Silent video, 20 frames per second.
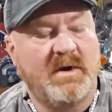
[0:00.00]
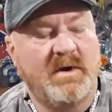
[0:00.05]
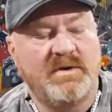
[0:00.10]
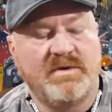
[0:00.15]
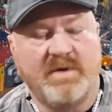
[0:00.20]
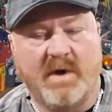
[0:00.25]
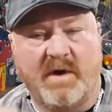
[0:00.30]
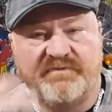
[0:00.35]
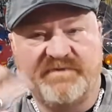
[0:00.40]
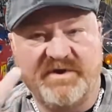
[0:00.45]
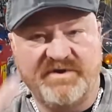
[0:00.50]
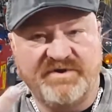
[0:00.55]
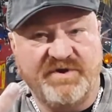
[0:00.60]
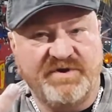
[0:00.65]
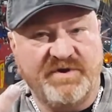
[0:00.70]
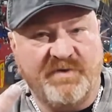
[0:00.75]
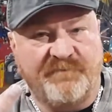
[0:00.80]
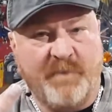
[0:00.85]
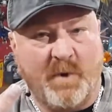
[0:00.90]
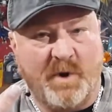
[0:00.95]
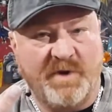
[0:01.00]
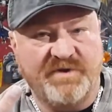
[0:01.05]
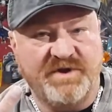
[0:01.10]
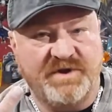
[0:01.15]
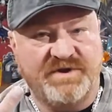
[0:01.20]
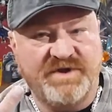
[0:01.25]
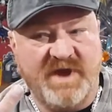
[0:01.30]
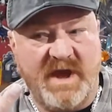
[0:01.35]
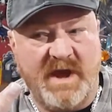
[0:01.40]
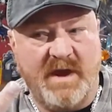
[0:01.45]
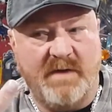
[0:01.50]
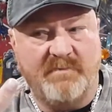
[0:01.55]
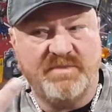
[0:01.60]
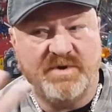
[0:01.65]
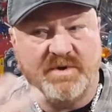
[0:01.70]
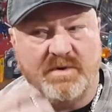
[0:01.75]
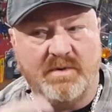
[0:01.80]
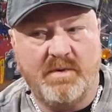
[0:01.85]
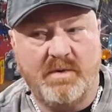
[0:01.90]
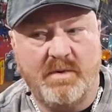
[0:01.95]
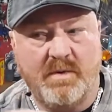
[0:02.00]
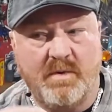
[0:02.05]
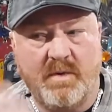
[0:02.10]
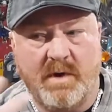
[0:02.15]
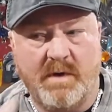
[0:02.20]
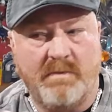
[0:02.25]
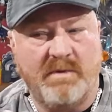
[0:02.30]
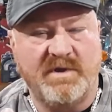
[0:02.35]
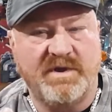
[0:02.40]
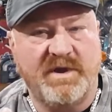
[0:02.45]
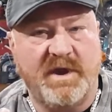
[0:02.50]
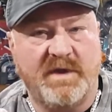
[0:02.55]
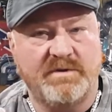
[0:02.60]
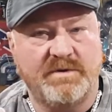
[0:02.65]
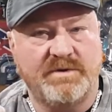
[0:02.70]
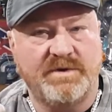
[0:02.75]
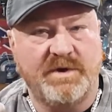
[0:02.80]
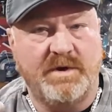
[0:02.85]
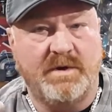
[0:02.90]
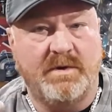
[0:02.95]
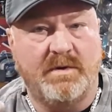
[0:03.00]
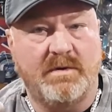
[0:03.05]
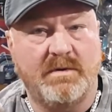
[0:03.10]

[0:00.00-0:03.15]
So if this is the 4th attempt, where were the other 2?